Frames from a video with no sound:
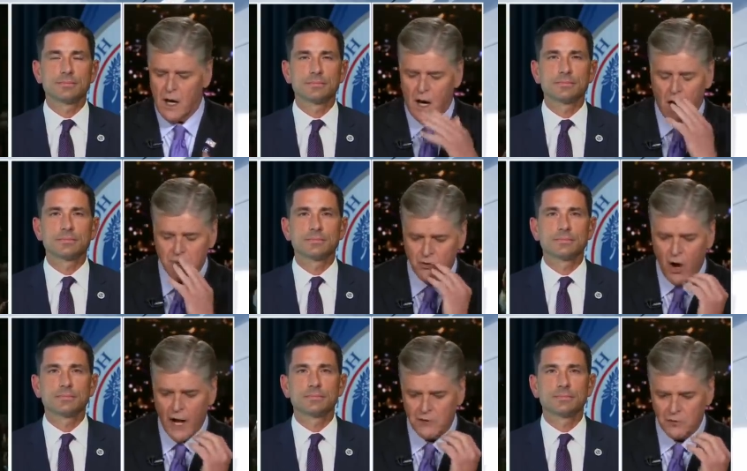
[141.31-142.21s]
Speaker 1: I'm
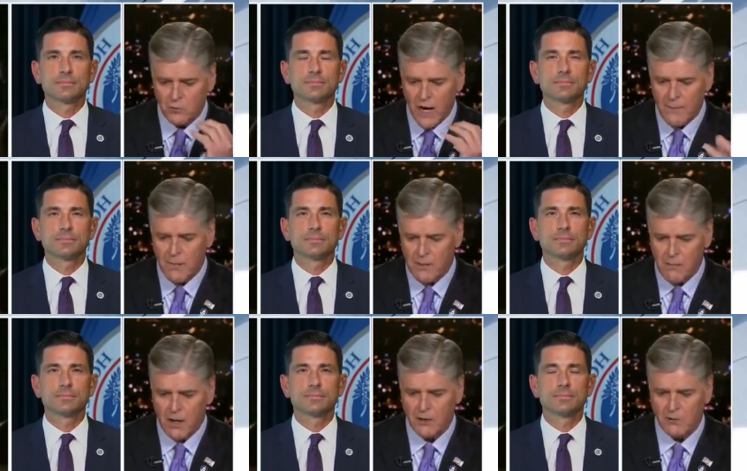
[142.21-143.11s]
trying to wrap my
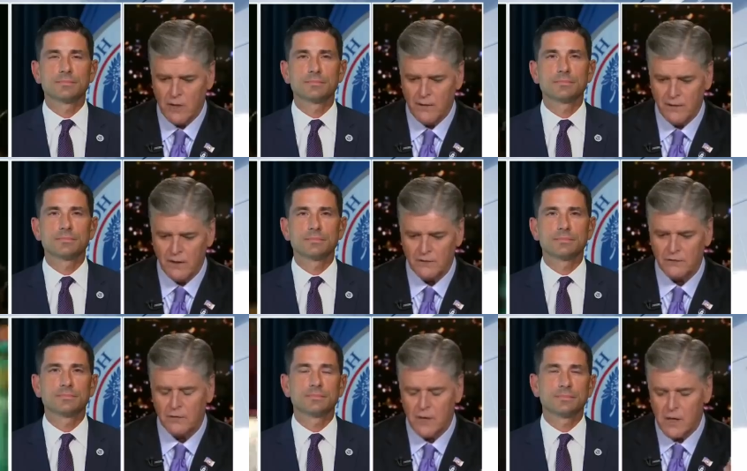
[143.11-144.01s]
mind around
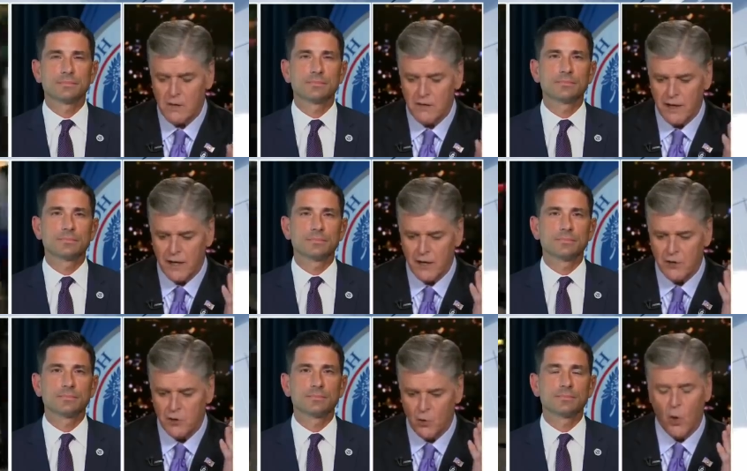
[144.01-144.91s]
this. They,
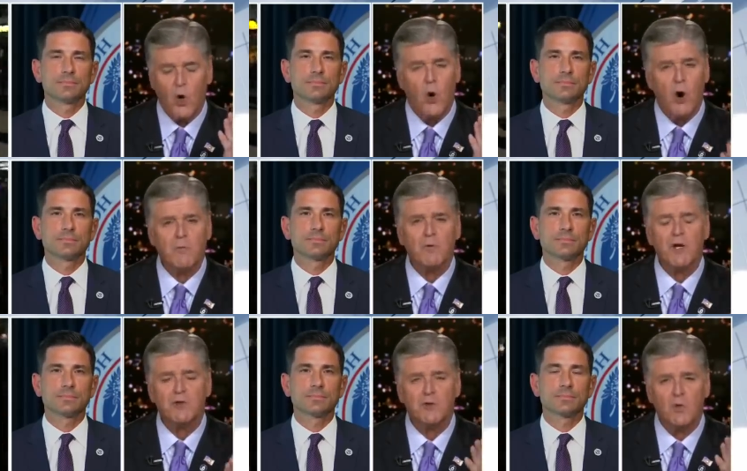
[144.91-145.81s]
you are
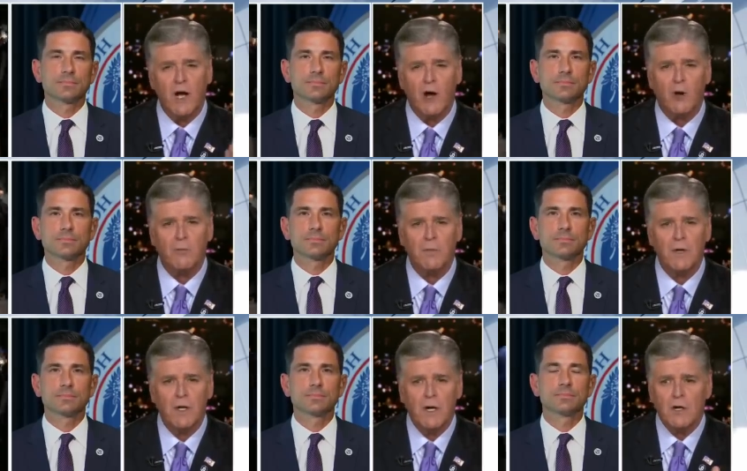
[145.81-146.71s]
offering to help
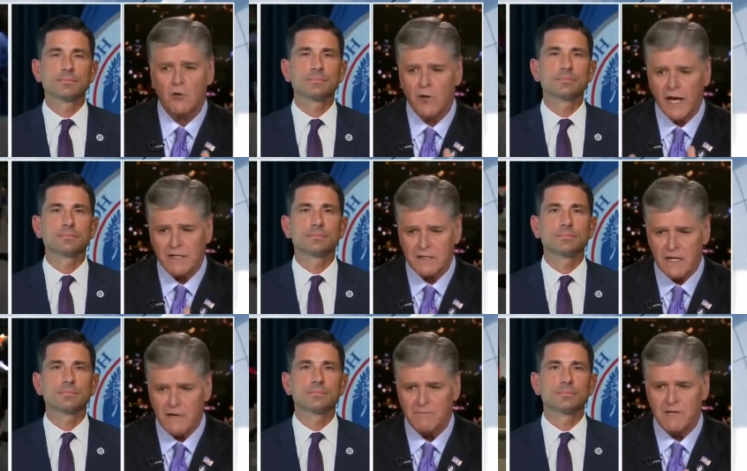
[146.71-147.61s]
create
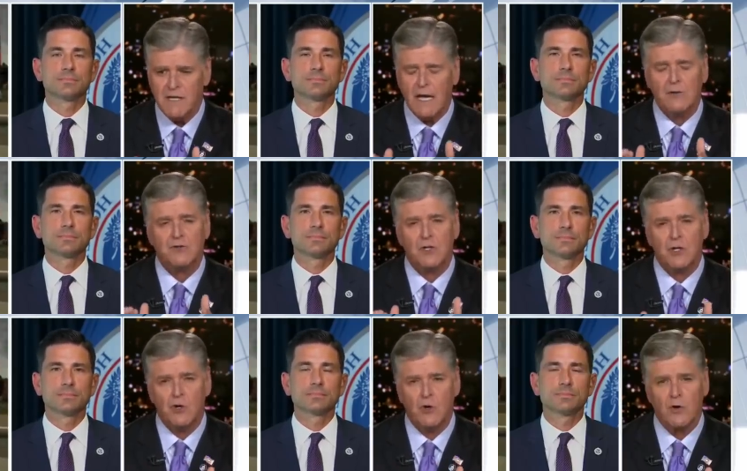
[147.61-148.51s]
safety and
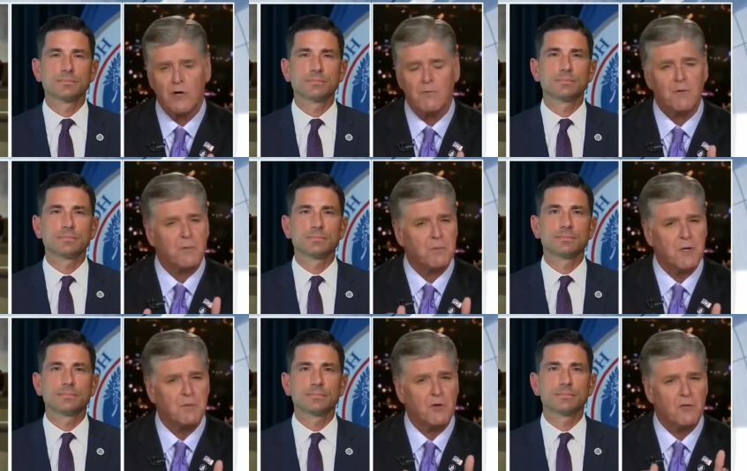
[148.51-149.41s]
security for the
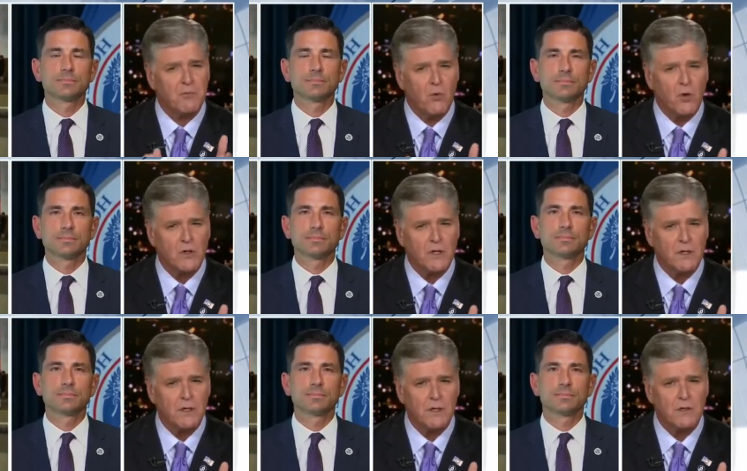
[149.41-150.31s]
people of Portland.
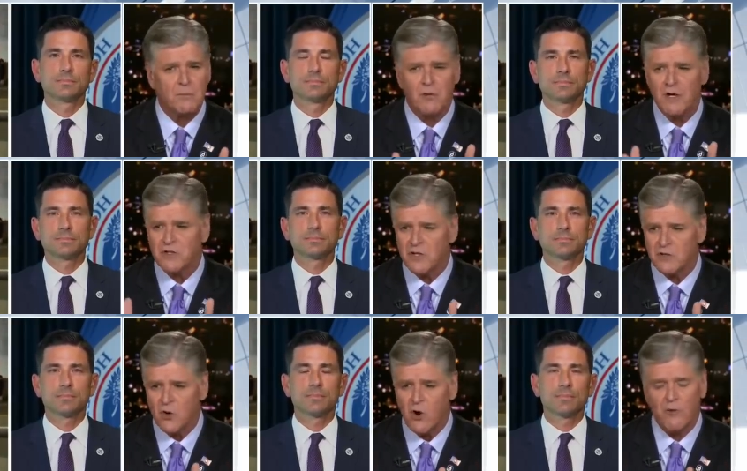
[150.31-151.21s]
The
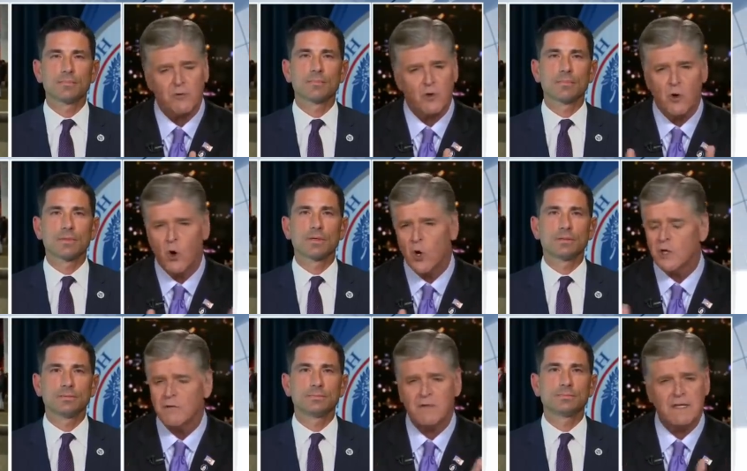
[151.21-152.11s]
president's offered
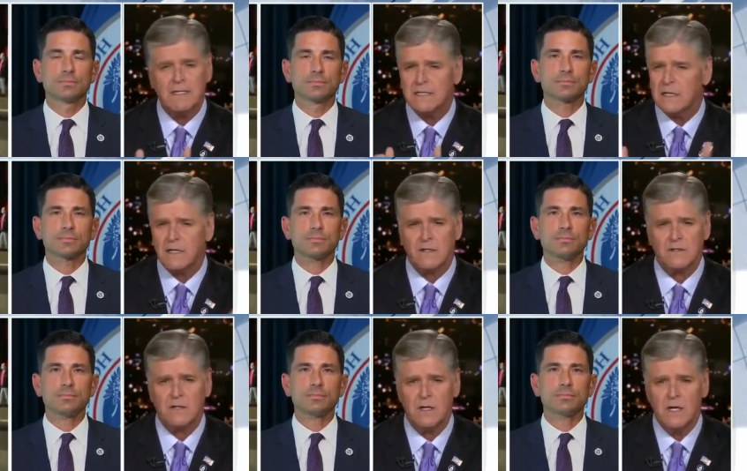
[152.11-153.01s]
all of these
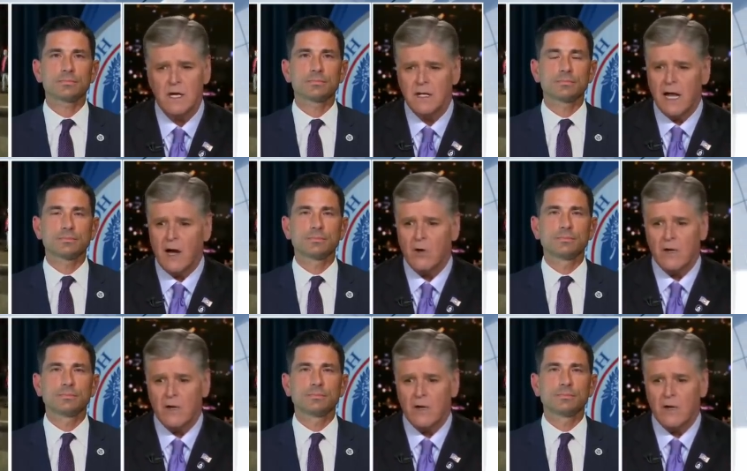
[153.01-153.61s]
cities. Now,